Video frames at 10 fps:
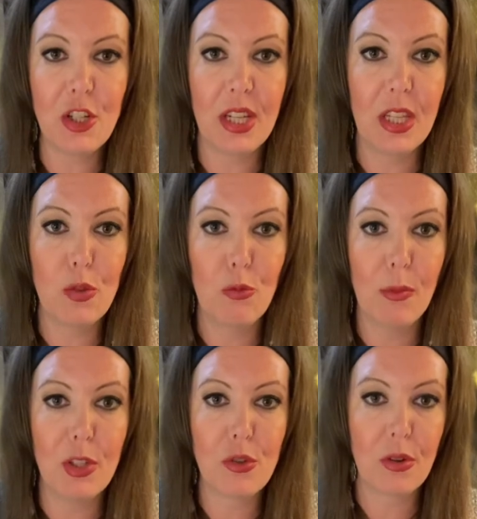and this
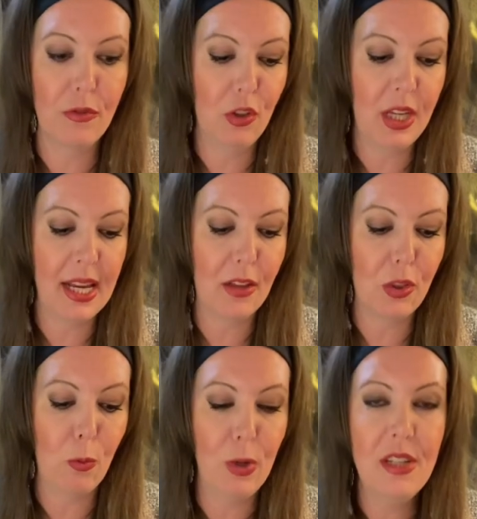woman sort of looking out
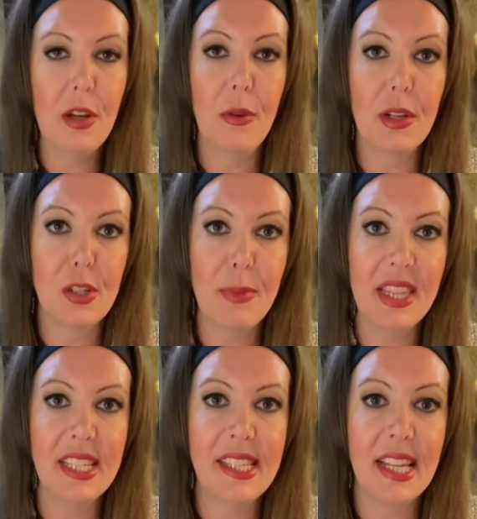the window there's been
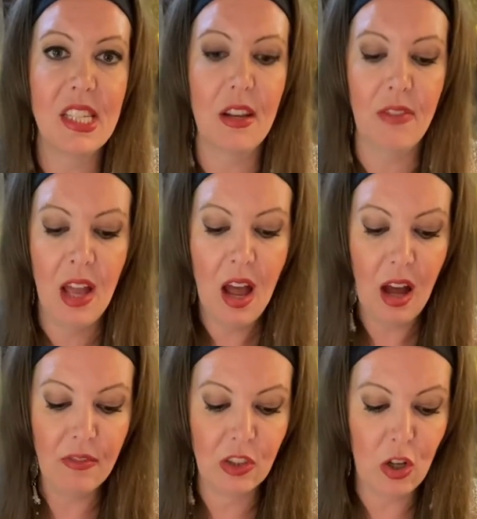this sense of
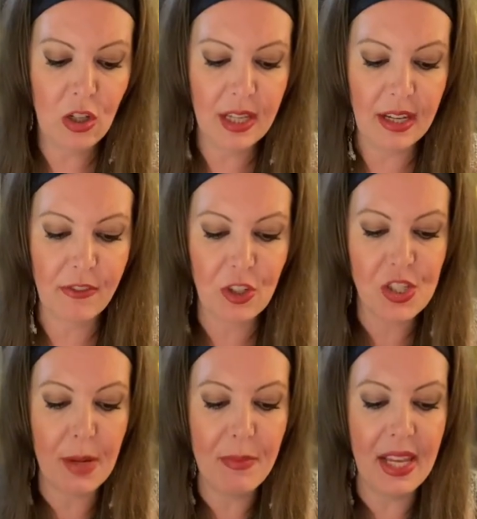of longing for
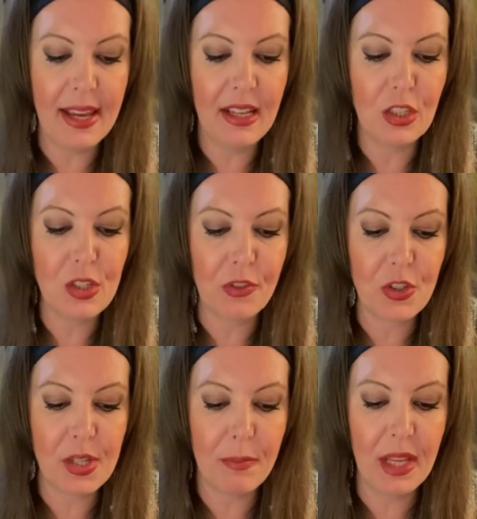something else, for
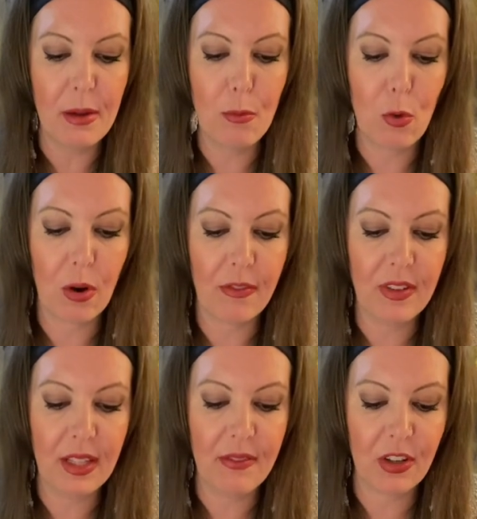something more,
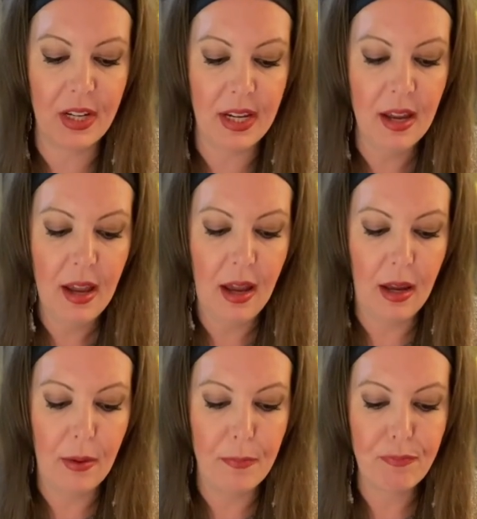feeling very
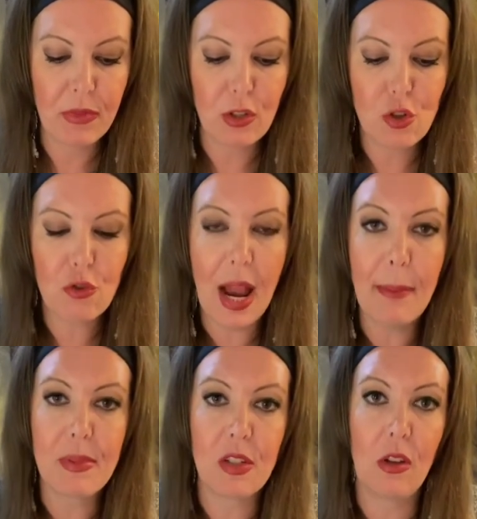um,
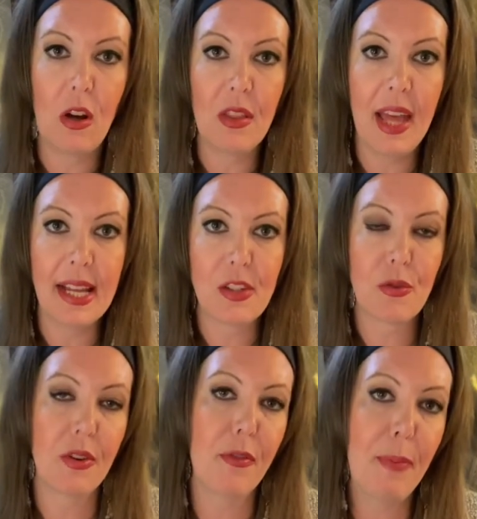trapped along that
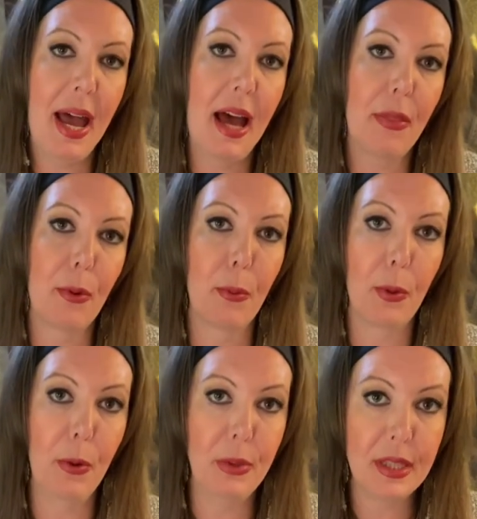sort of path or
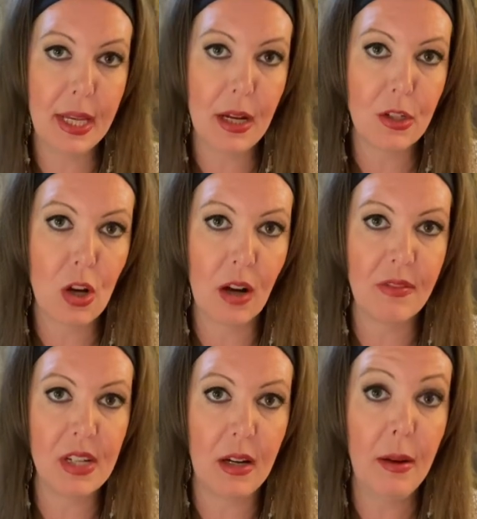road that they had
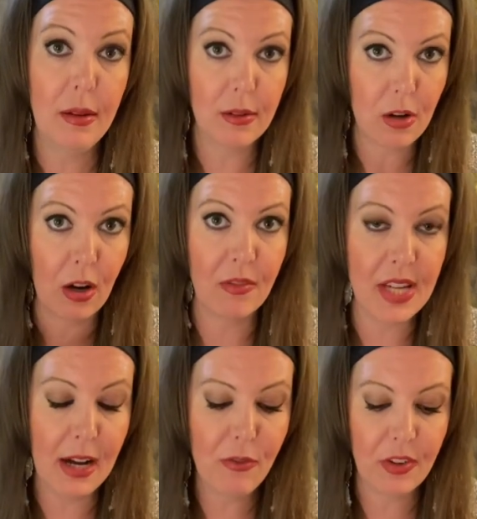carved up, carved
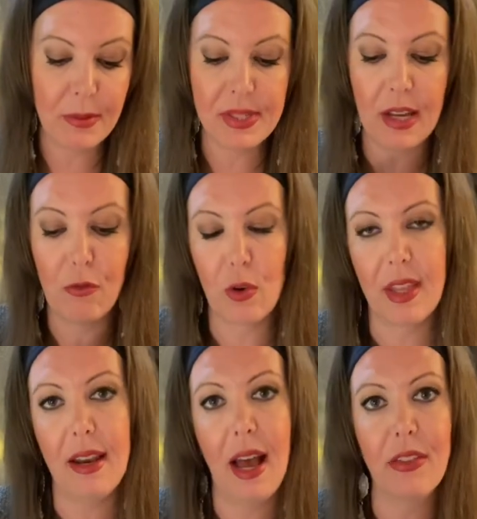out for themselves, or
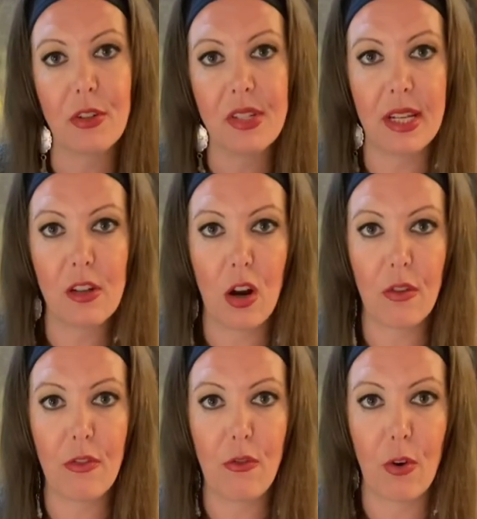that others had
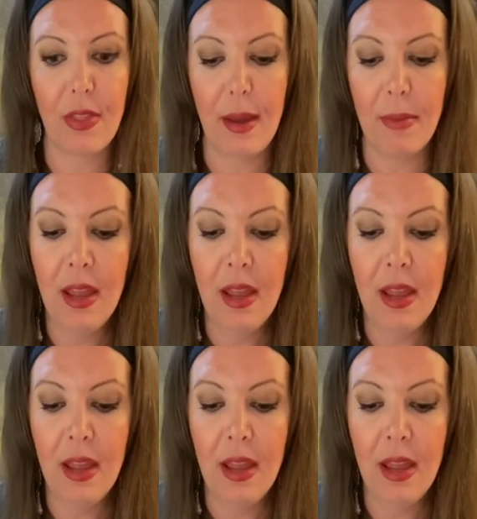carved for them.